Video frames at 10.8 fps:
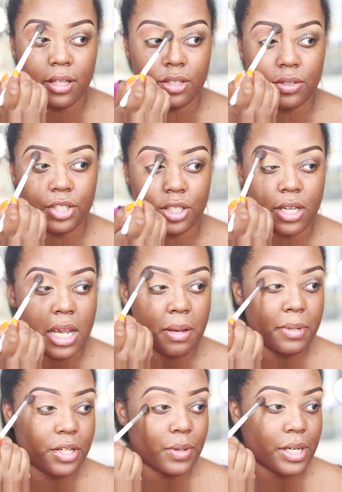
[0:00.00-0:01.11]
So it's just the
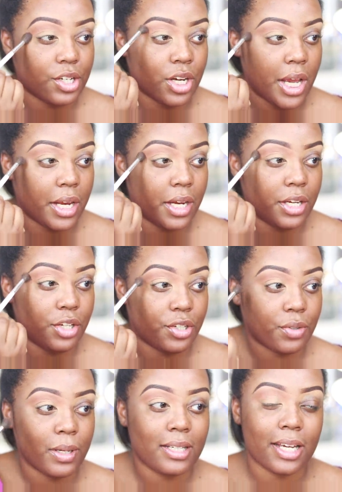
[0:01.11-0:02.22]
in-between shade. And you
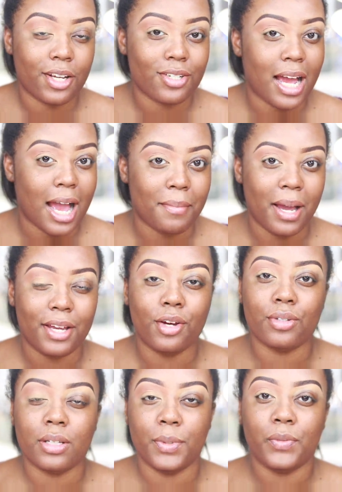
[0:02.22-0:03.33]
just want to take your time. I
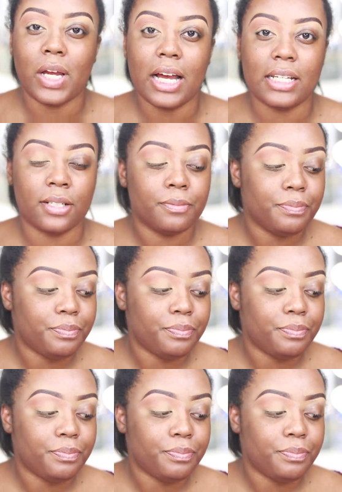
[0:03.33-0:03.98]
know some of you guys